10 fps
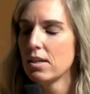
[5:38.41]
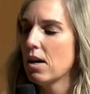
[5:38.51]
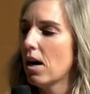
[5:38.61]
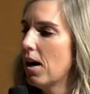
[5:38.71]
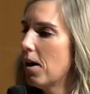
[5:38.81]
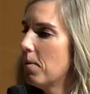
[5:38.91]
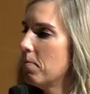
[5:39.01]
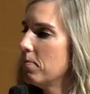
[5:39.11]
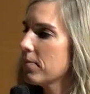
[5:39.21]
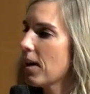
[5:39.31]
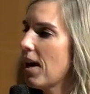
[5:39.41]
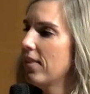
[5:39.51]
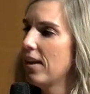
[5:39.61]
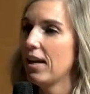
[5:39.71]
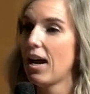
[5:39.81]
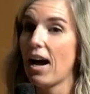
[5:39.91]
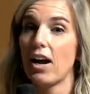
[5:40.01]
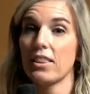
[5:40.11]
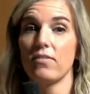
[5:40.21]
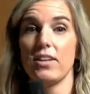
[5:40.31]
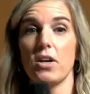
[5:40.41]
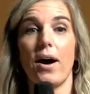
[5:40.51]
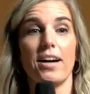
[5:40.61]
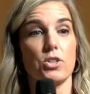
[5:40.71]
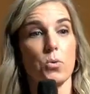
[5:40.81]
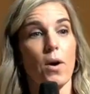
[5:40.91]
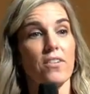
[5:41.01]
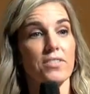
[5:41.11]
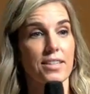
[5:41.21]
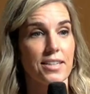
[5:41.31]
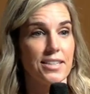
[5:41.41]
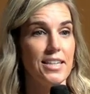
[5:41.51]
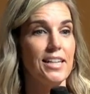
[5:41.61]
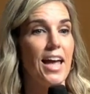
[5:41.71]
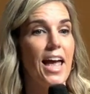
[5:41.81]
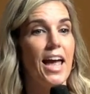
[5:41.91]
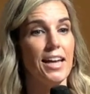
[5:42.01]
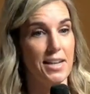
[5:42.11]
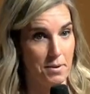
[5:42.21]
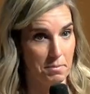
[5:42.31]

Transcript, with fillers: Um, and then I got the video at 12:16 a.m.